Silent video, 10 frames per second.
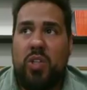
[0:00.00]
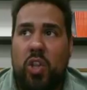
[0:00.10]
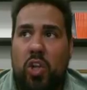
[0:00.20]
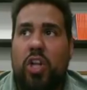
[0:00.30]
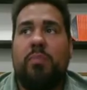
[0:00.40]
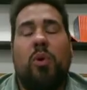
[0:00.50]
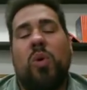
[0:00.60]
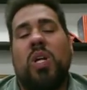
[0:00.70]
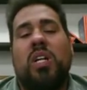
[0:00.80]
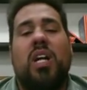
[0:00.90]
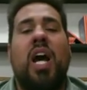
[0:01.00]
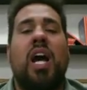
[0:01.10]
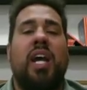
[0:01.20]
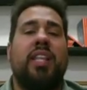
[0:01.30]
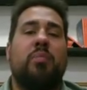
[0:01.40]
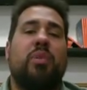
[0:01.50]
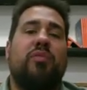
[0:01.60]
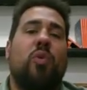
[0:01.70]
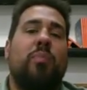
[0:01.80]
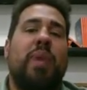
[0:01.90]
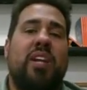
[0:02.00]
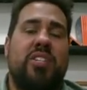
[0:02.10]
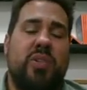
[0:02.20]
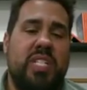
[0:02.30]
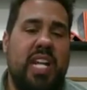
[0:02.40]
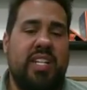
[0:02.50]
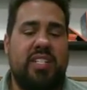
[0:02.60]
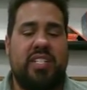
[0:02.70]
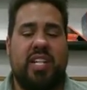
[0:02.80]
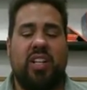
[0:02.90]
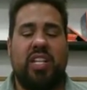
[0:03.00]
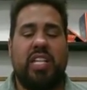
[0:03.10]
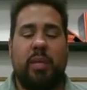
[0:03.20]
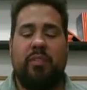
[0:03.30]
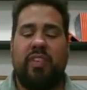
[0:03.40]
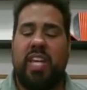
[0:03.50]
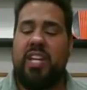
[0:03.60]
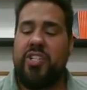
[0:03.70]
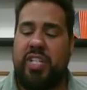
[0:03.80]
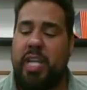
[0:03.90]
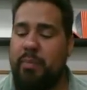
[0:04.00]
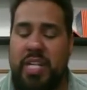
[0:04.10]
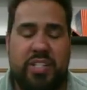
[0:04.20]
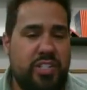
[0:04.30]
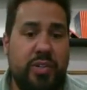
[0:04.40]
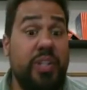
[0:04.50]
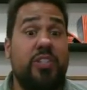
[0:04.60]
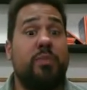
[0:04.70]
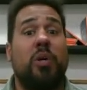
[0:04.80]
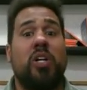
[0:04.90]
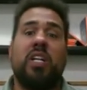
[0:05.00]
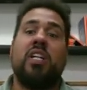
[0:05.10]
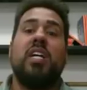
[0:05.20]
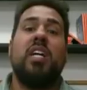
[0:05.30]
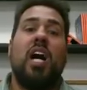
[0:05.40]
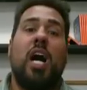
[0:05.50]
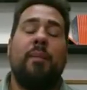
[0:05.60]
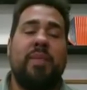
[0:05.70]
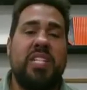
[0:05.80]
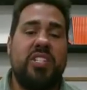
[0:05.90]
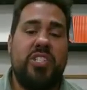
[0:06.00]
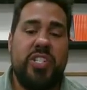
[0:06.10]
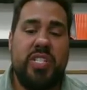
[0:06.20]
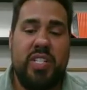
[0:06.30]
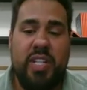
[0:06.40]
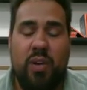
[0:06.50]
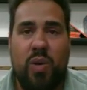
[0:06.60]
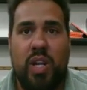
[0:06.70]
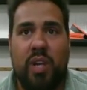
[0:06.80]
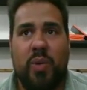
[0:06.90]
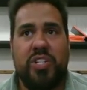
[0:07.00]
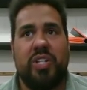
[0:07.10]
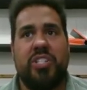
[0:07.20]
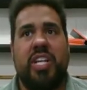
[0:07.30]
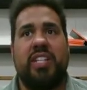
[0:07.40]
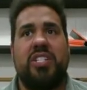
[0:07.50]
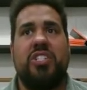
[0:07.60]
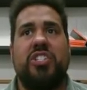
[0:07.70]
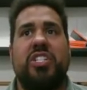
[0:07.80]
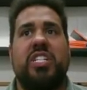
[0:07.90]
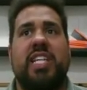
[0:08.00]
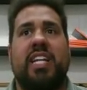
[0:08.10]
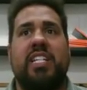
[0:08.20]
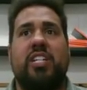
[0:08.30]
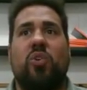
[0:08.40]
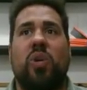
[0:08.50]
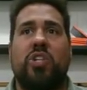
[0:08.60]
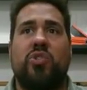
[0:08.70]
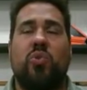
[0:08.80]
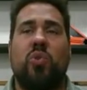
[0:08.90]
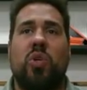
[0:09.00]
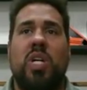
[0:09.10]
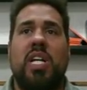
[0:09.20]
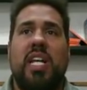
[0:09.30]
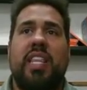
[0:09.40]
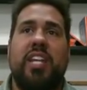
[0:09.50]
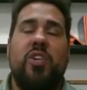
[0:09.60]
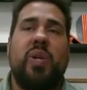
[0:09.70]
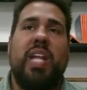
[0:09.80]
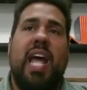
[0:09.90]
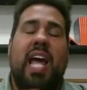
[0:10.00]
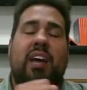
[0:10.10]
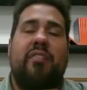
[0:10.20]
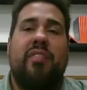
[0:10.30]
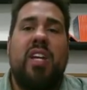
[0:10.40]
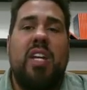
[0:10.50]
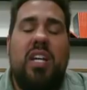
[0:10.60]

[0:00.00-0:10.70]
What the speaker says: learn more and then perform better. So it's not necessarily gamification that makes students smarter. This is just, you know, I want you to understand this is just a technique or a tool that you can have